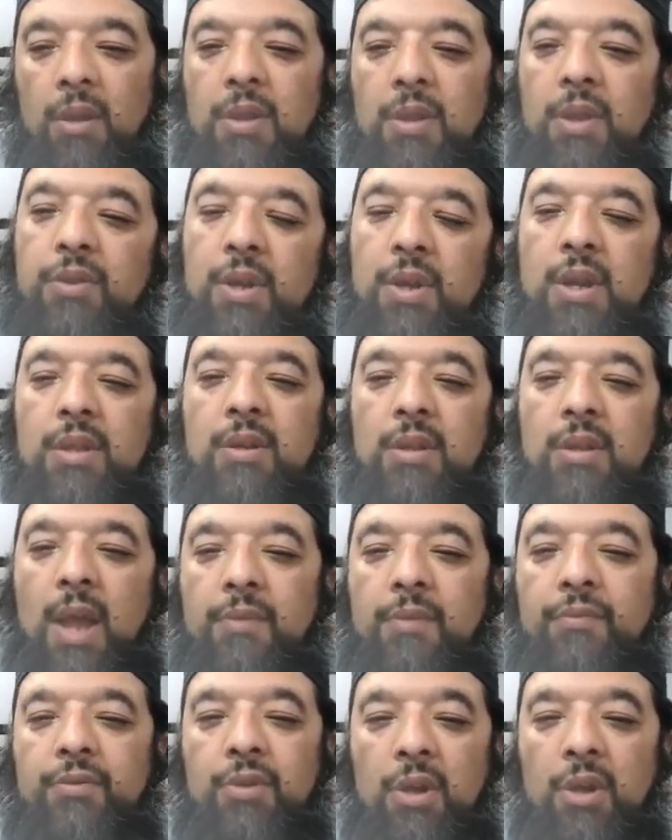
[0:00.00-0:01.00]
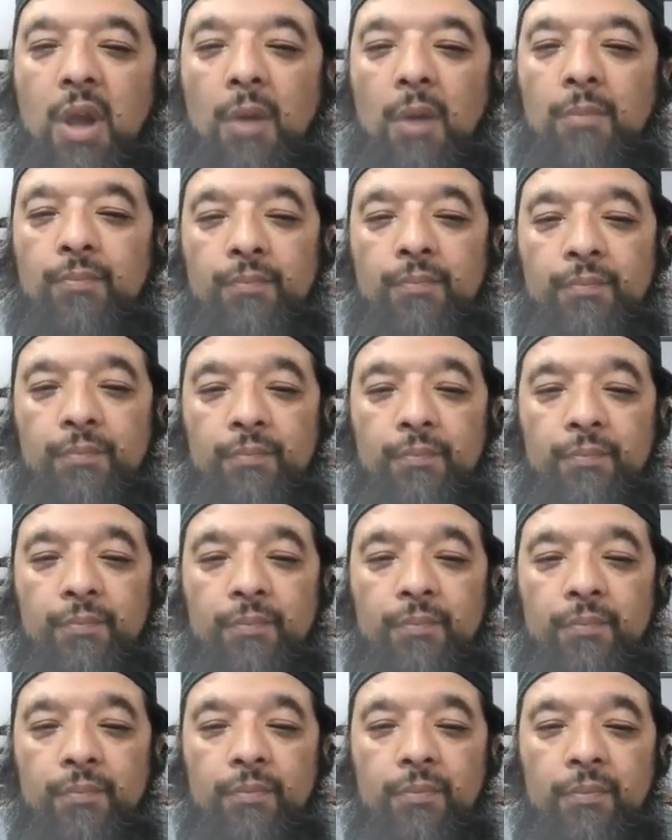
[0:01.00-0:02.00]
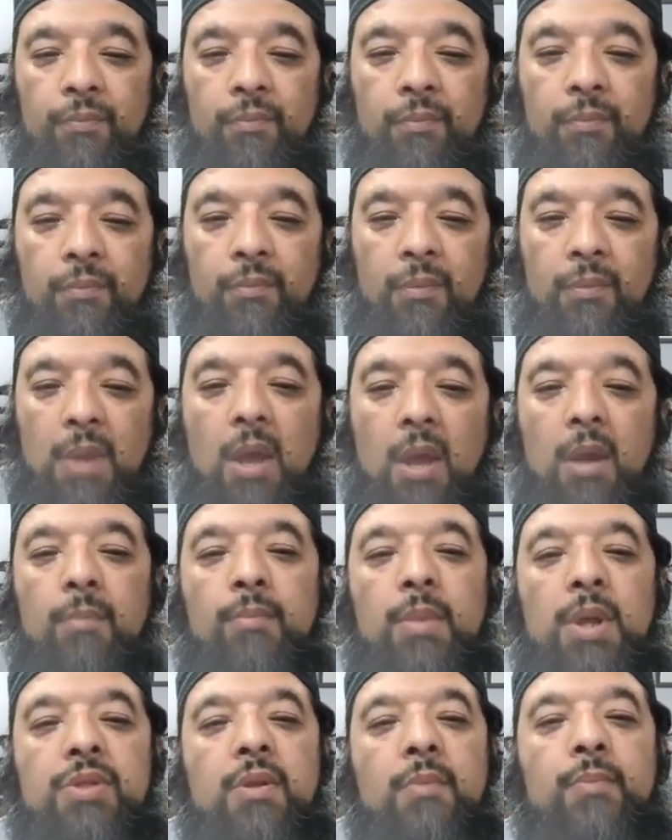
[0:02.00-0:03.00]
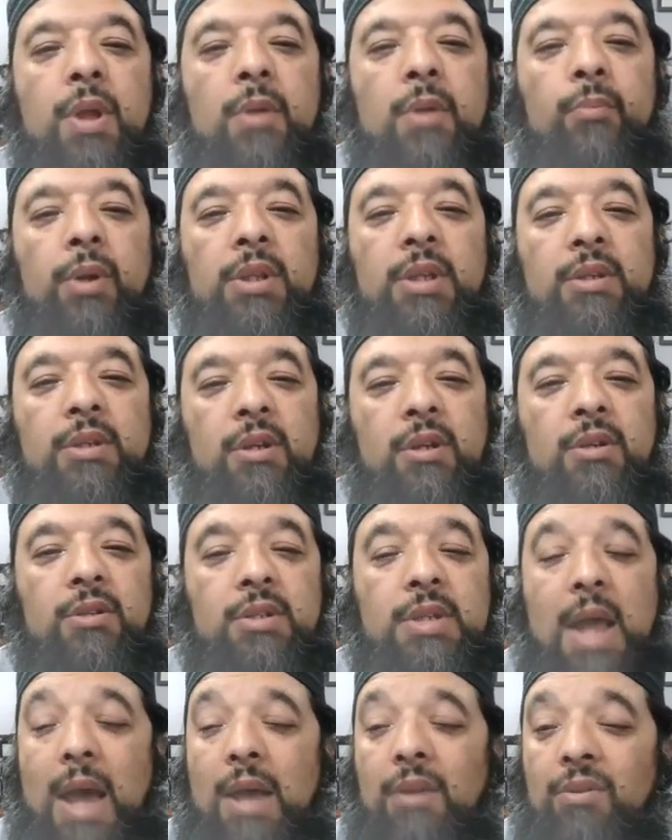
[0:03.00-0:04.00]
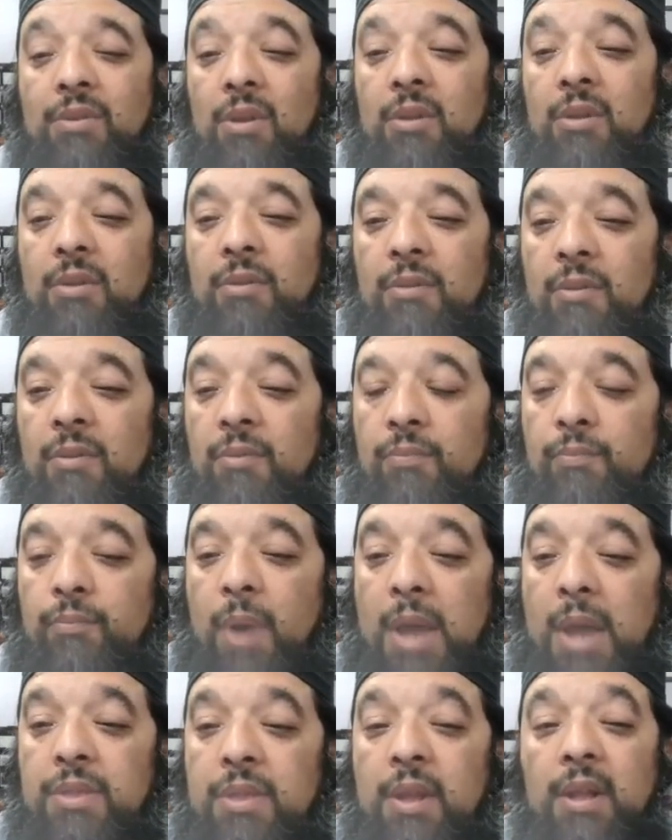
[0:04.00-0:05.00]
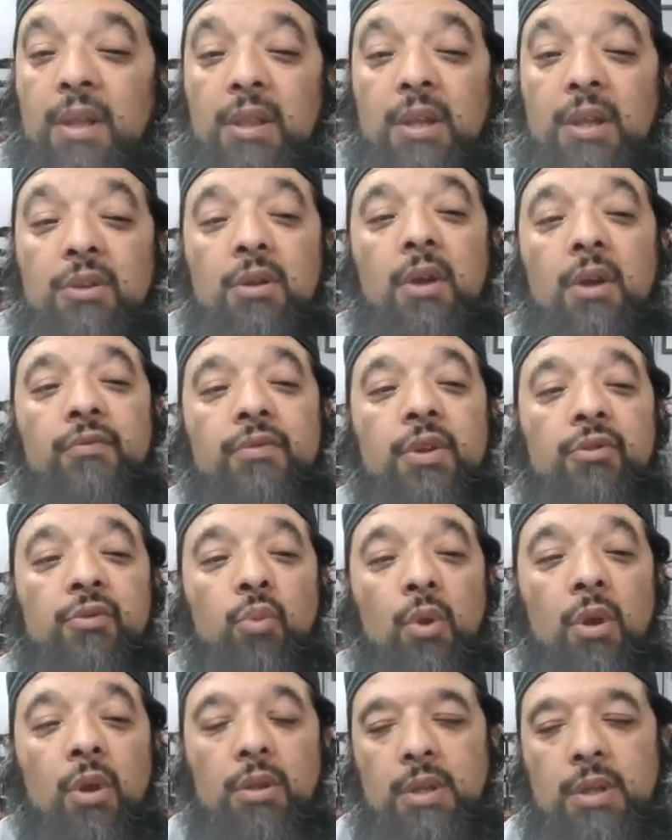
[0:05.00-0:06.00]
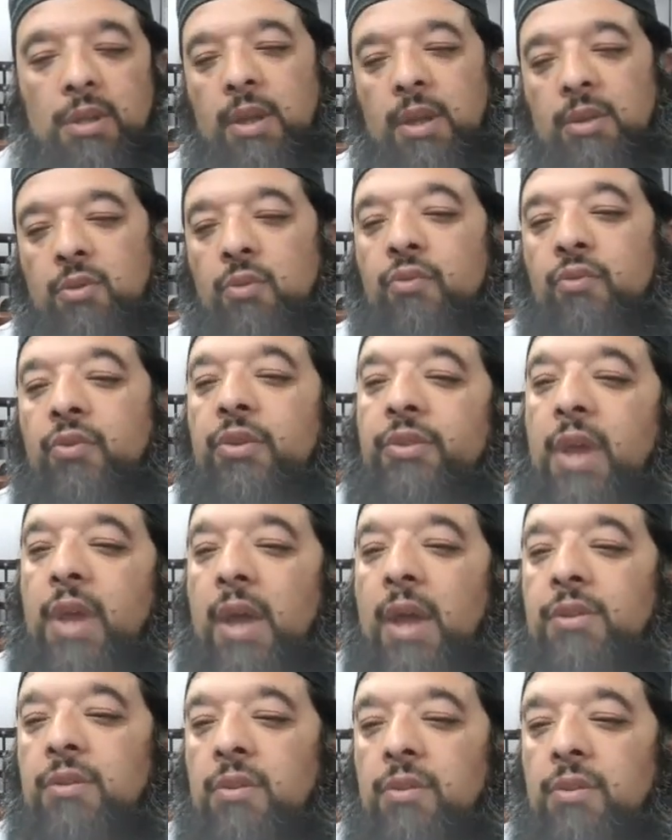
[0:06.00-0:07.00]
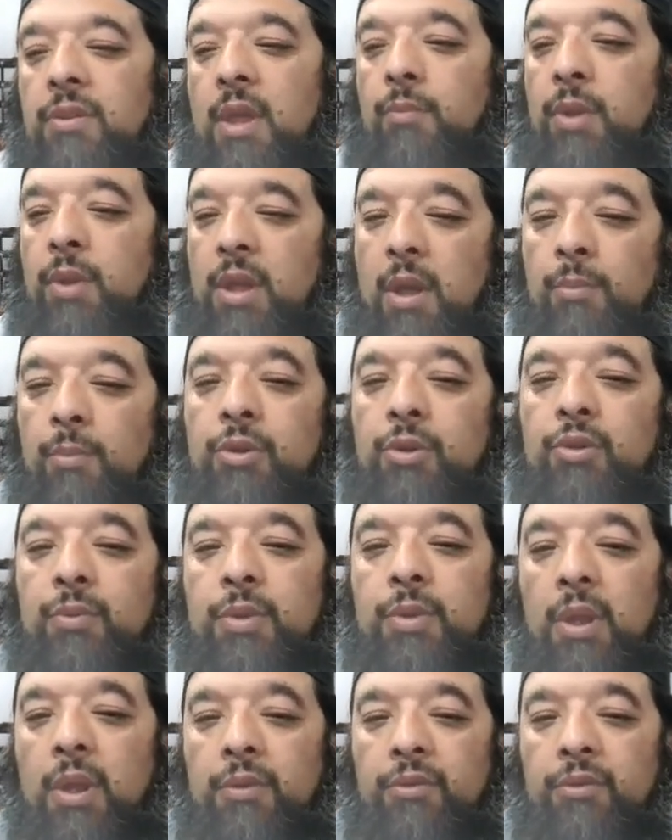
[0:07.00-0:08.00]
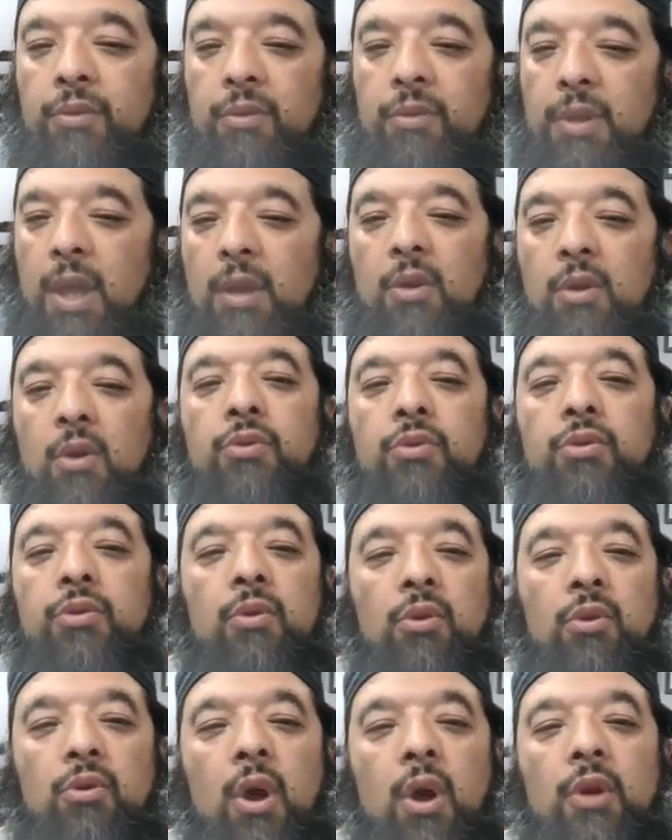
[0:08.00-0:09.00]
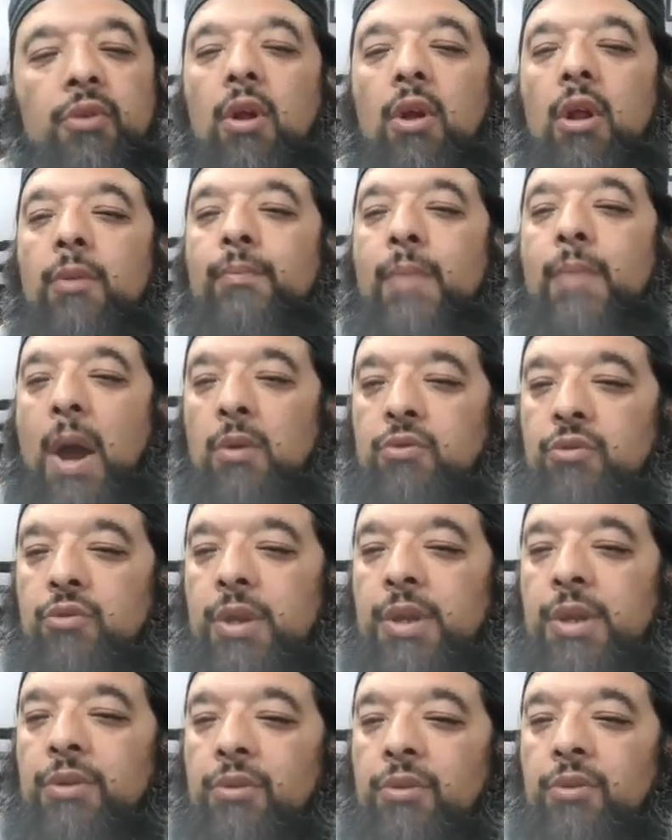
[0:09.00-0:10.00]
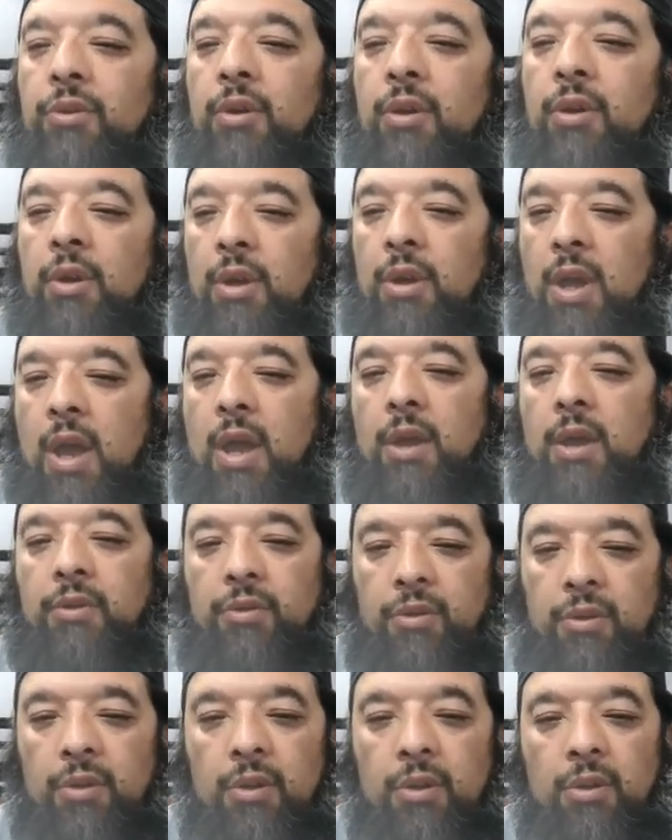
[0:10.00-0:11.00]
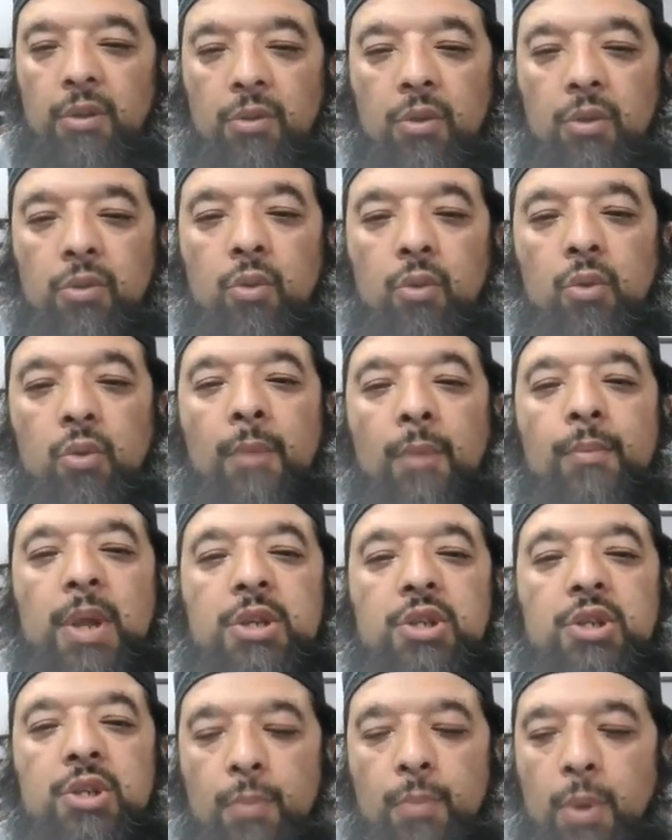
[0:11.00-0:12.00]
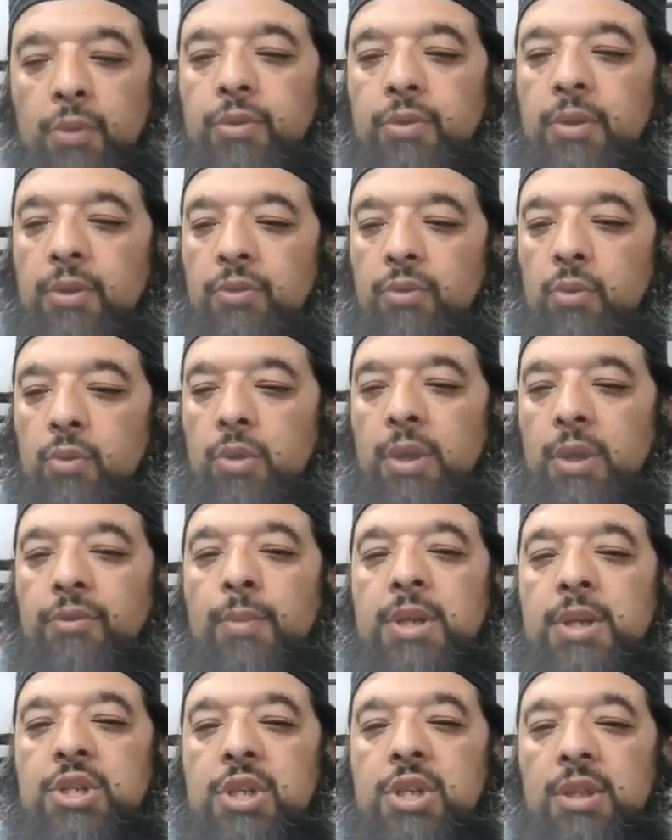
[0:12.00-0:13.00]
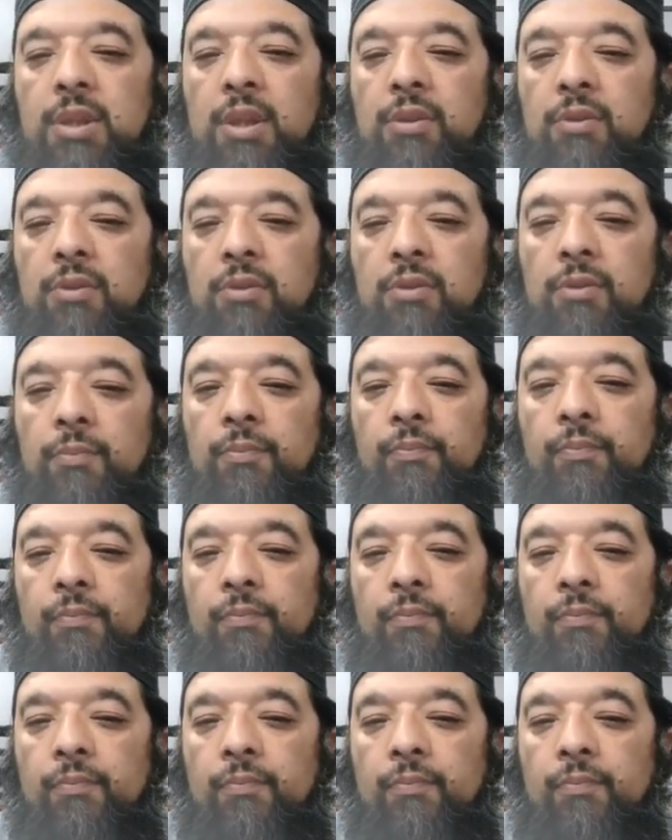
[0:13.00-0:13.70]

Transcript: There's another life to come. But the people that are dazzled by the glitter of this world, and they do fasad, they become criminals, they go cross all boundaries, as the surah both these surahs mention this.